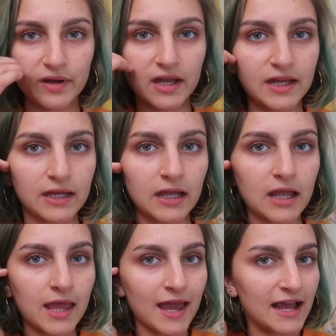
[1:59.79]
but it
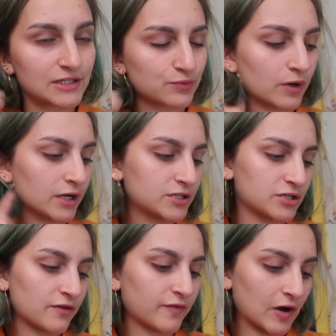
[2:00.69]
has worked
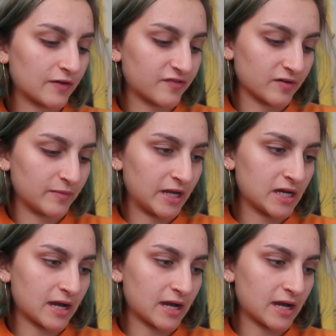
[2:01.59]
so far for me.